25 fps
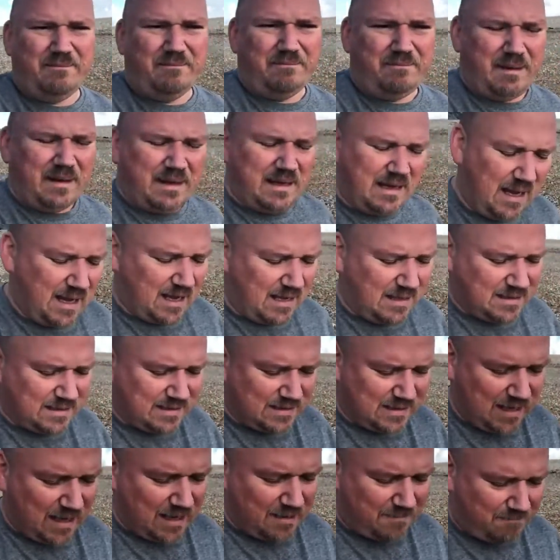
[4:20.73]

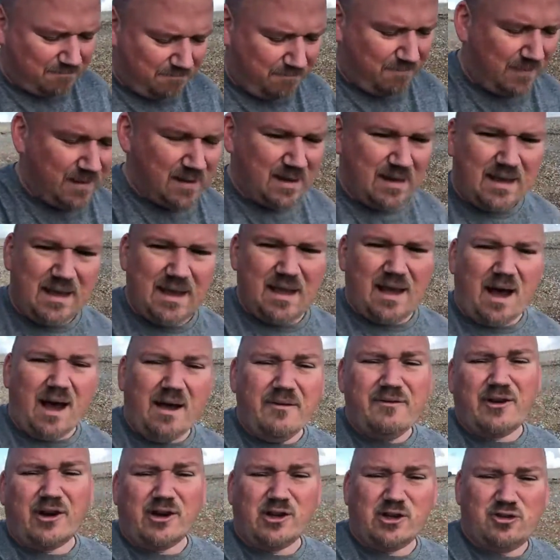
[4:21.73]
because
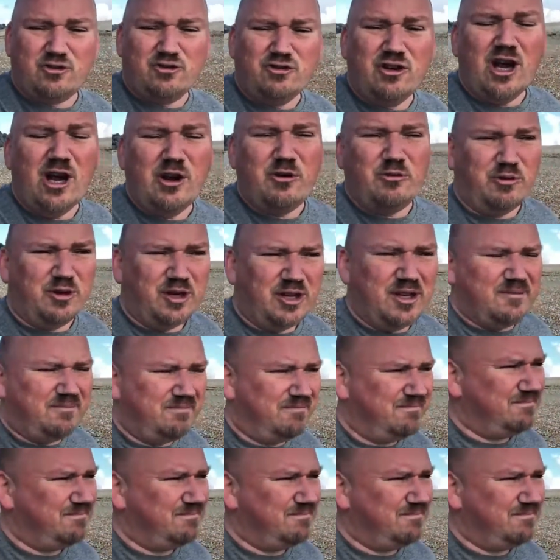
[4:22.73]
I've got a drone,